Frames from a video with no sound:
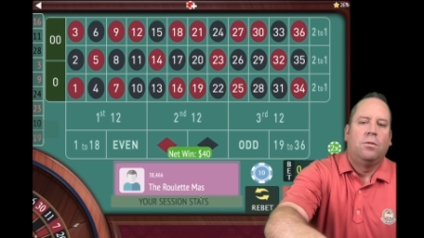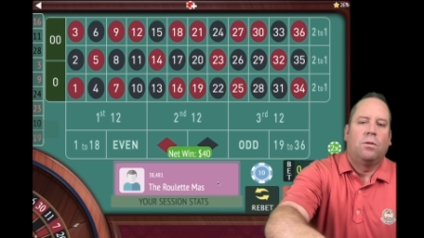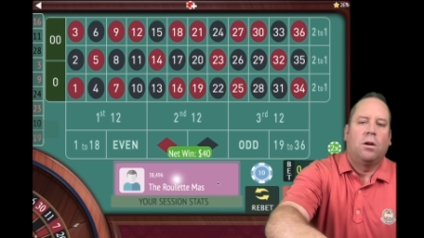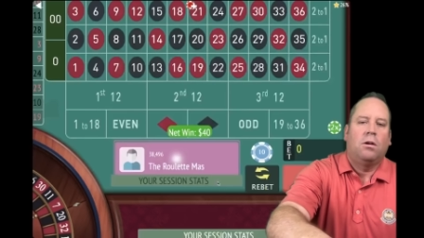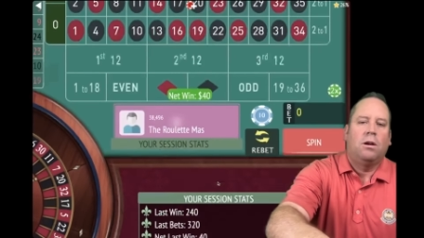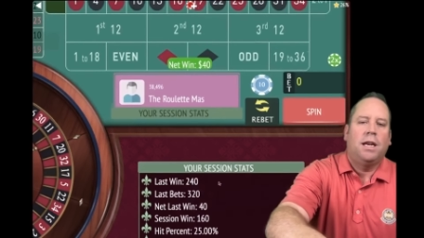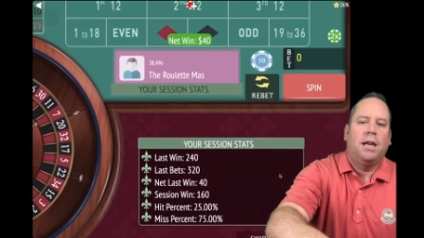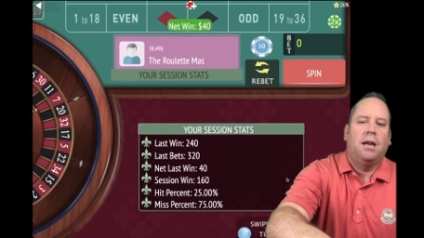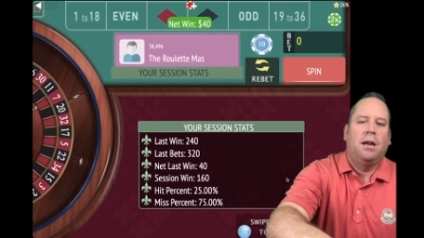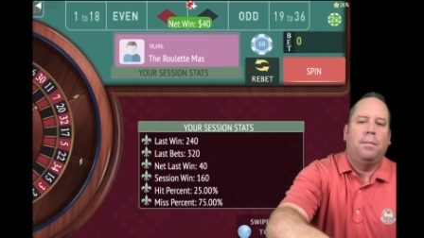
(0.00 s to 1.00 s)
We're already
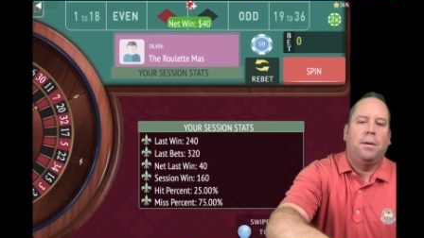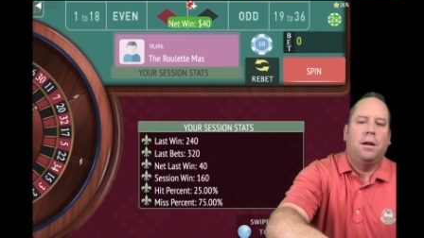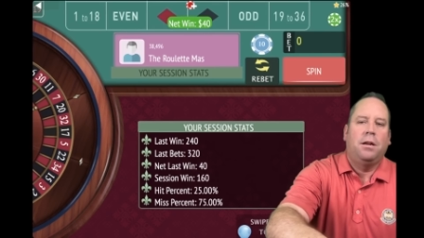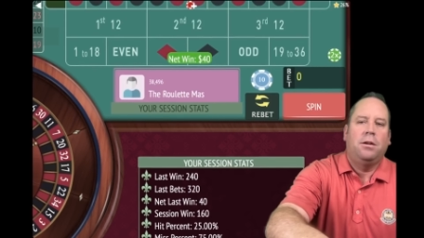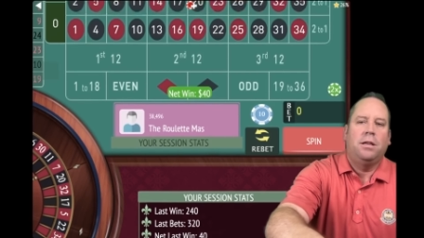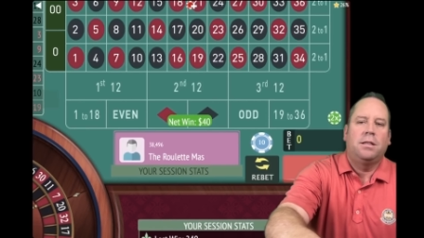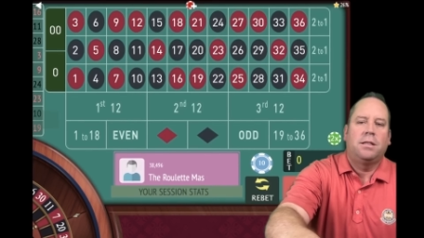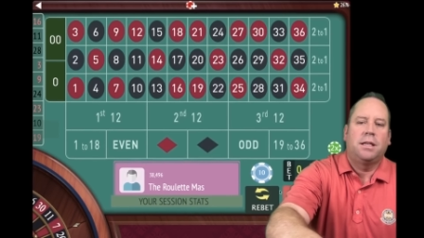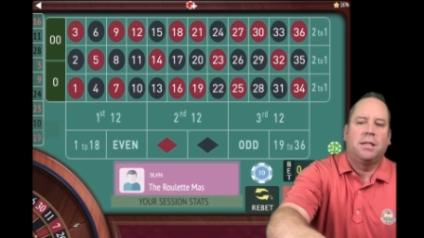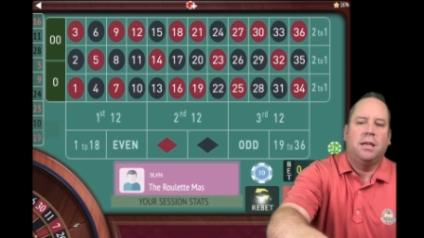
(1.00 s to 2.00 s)
up
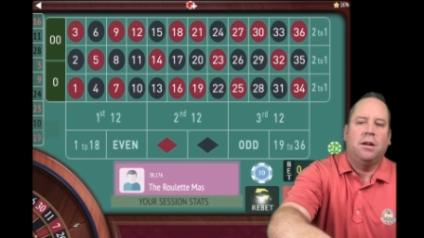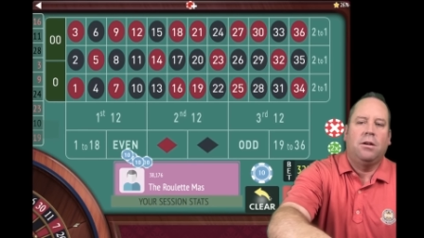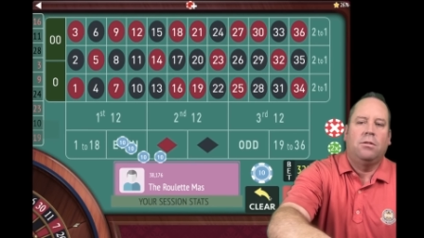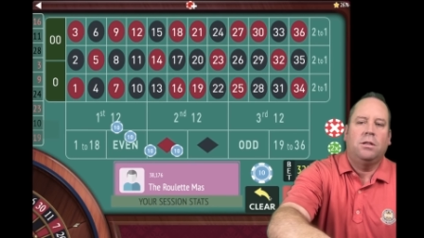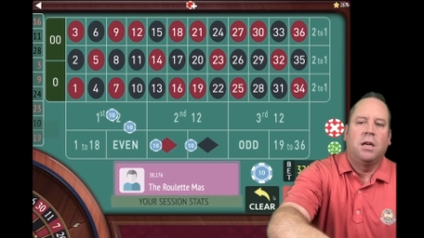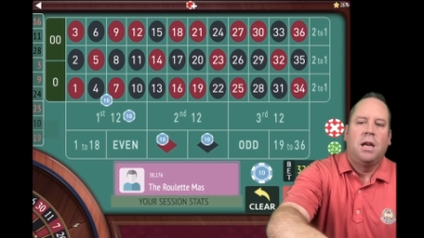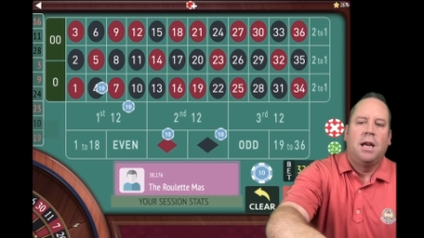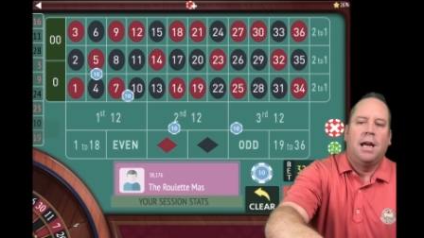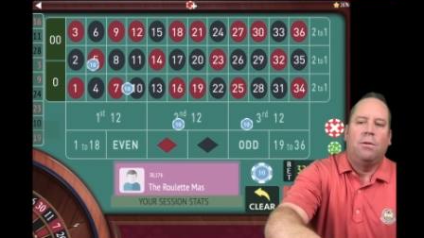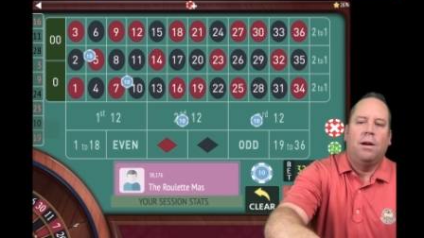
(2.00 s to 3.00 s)
$160.
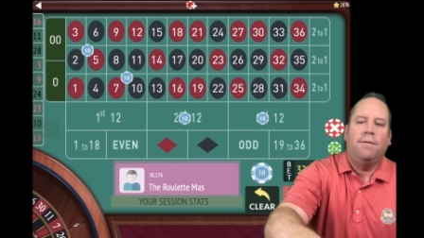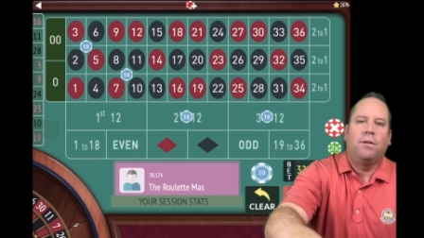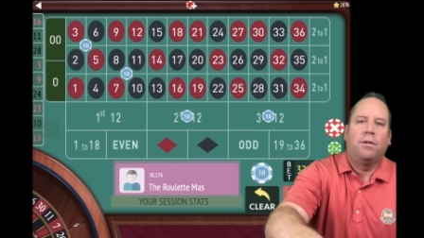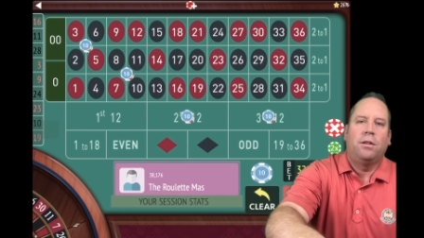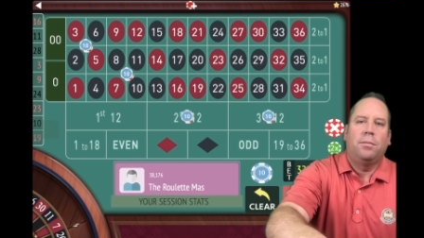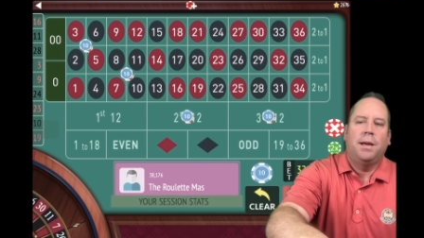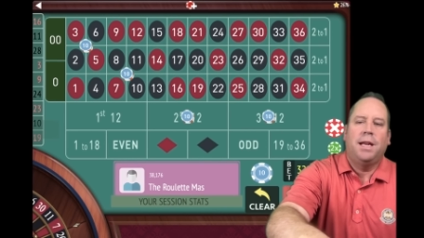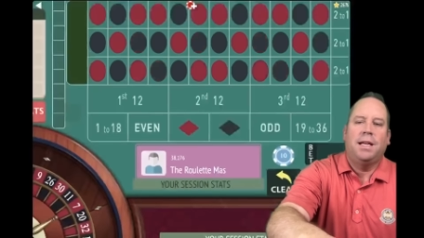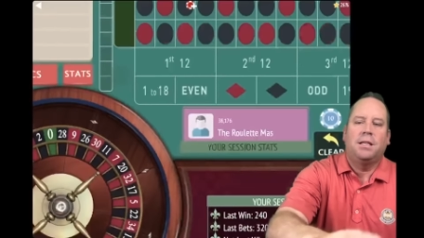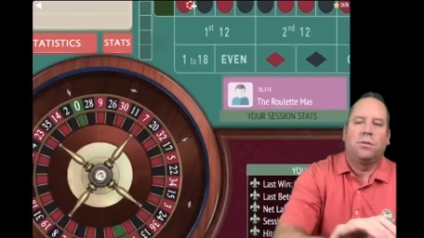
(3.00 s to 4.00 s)
However, the bet
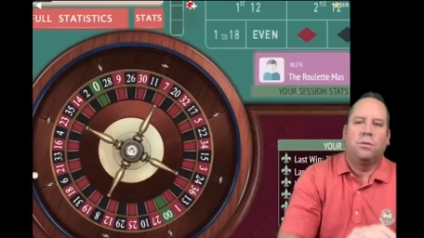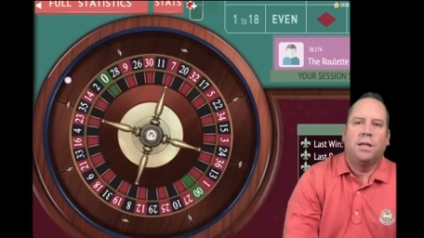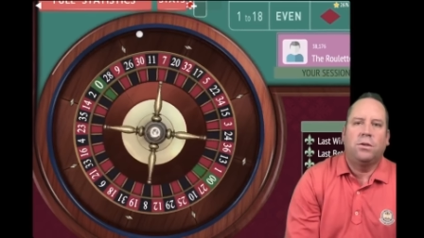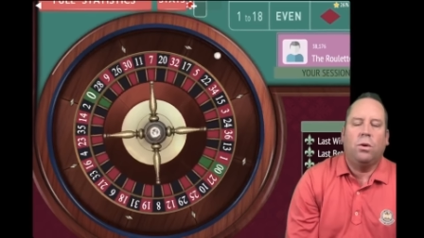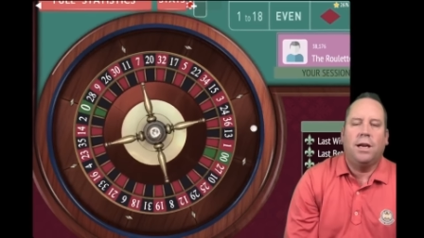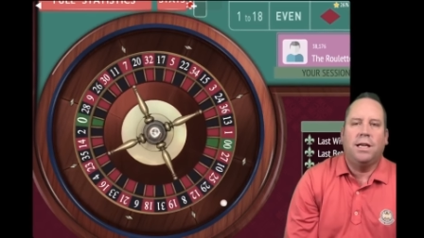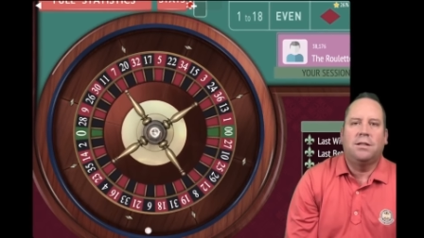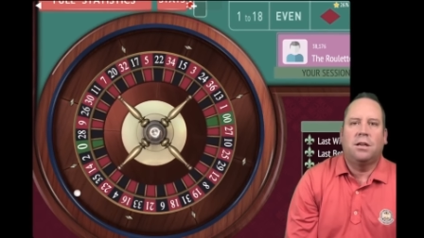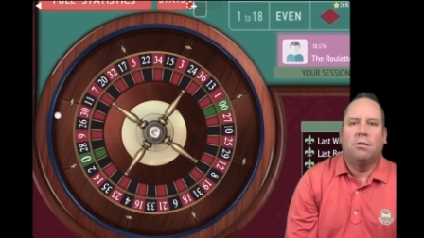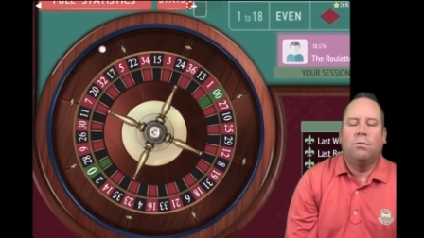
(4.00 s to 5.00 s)
is 320
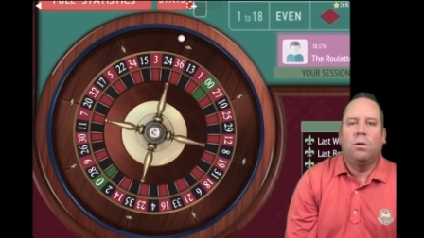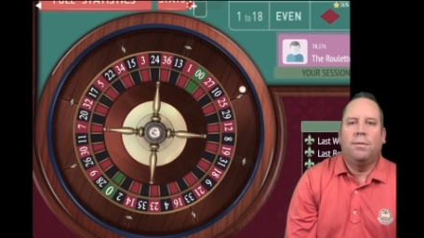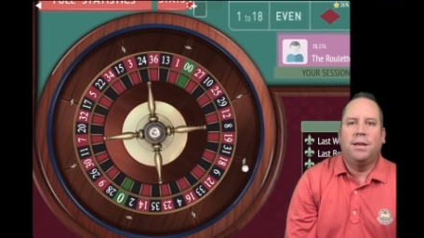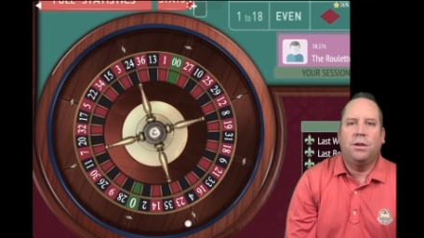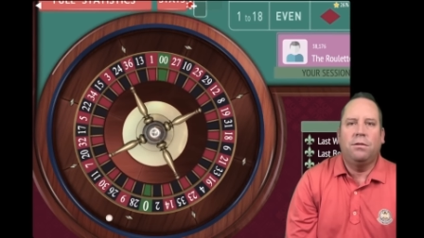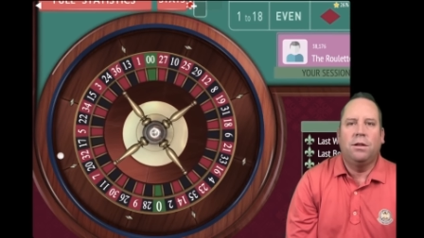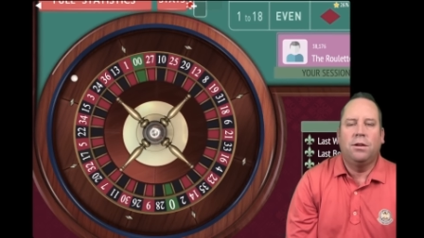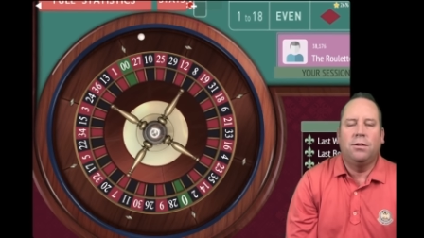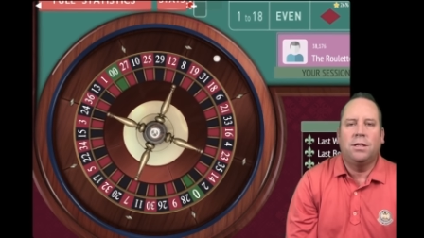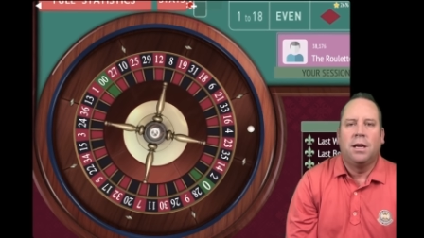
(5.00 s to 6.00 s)
so when we do
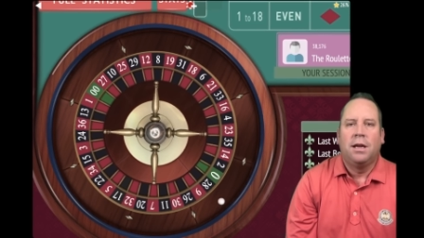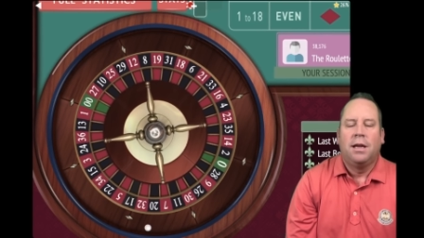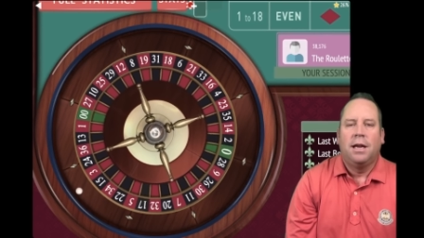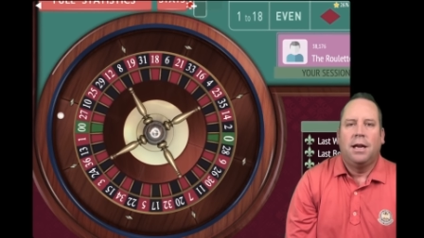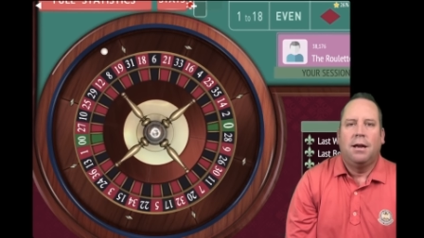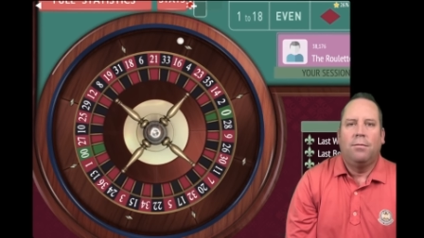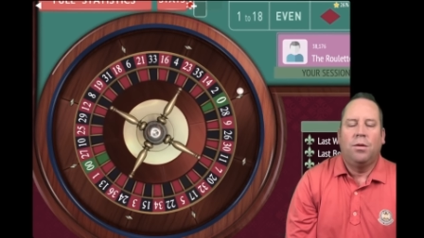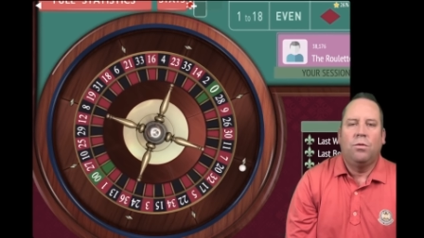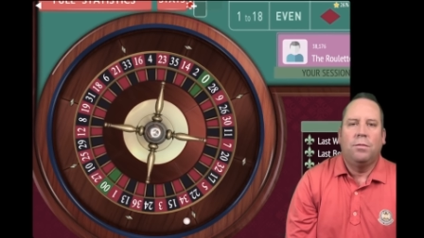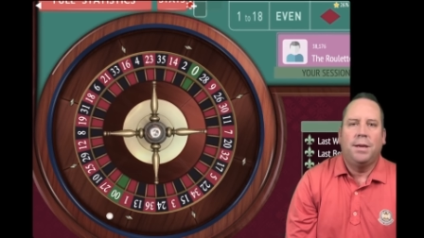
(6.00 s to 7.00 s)
lose, um, we
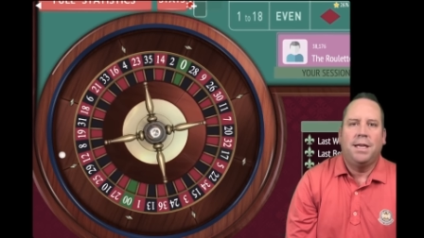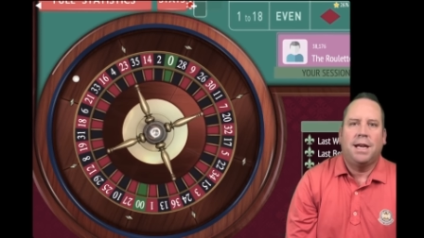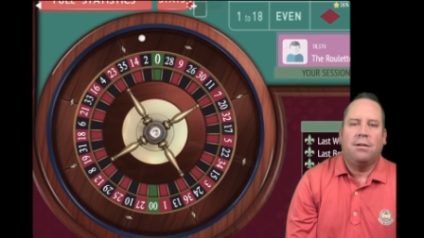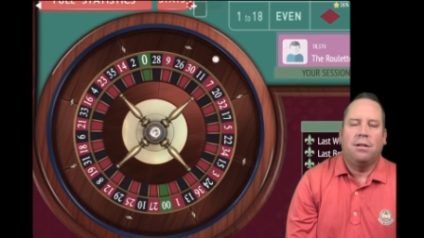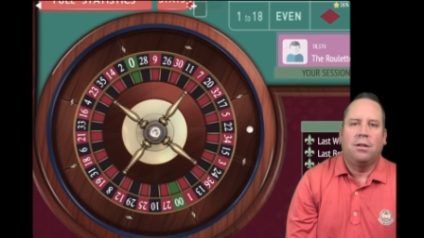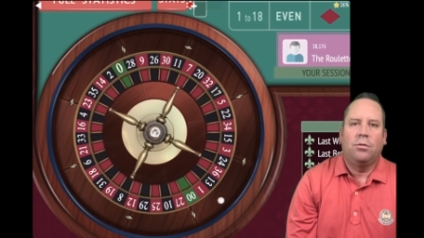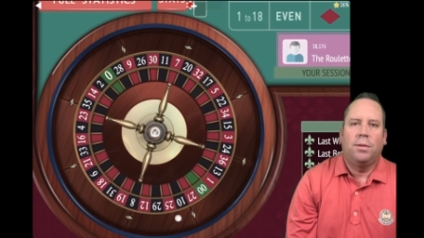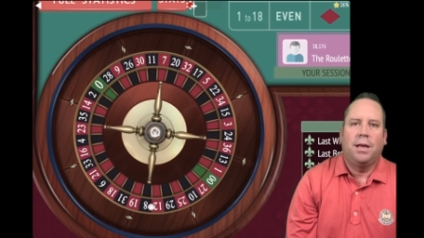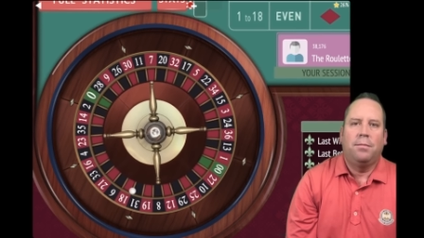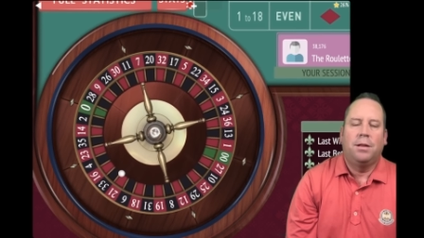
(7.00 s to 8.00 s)
would be down a little
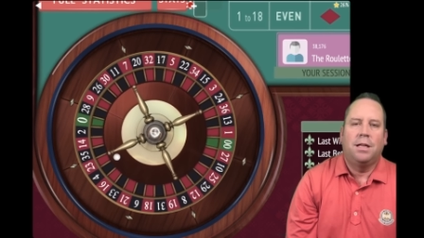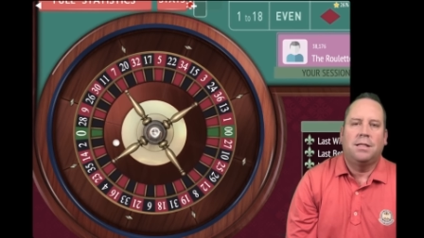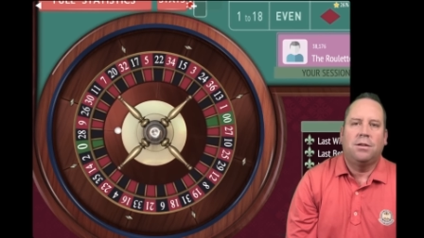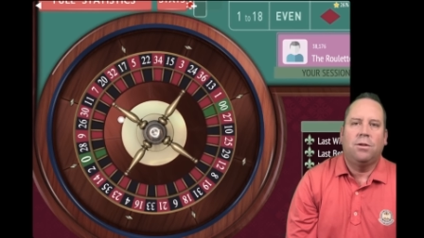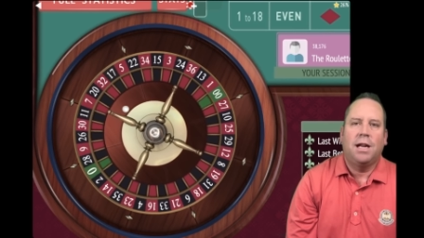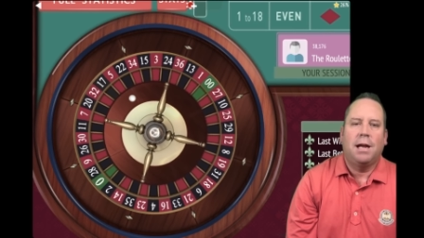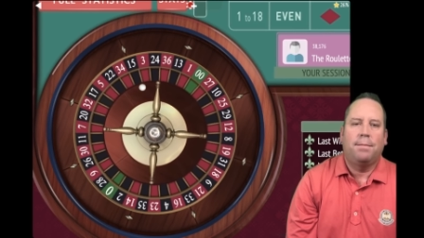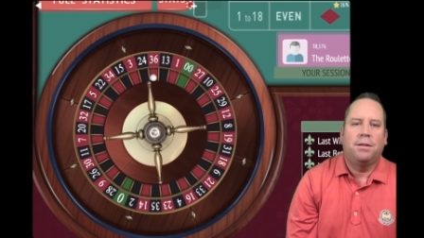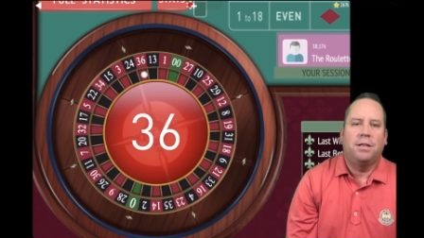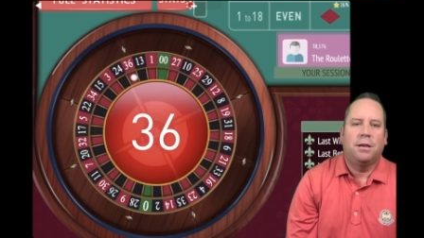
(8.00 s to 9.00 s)
bit. But let's see what
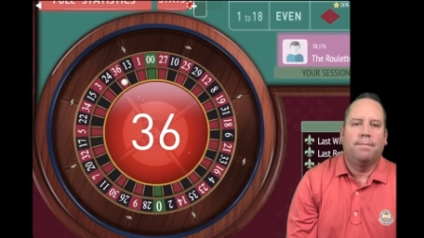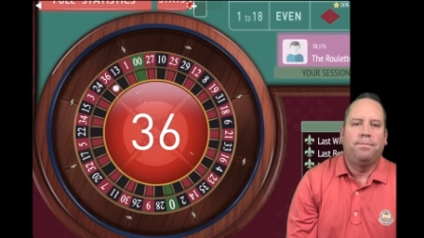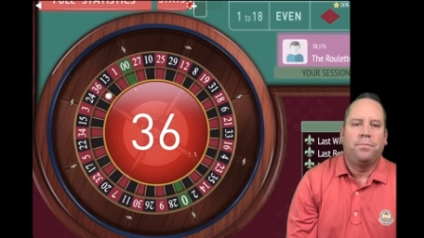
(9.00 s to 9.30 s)
happens here.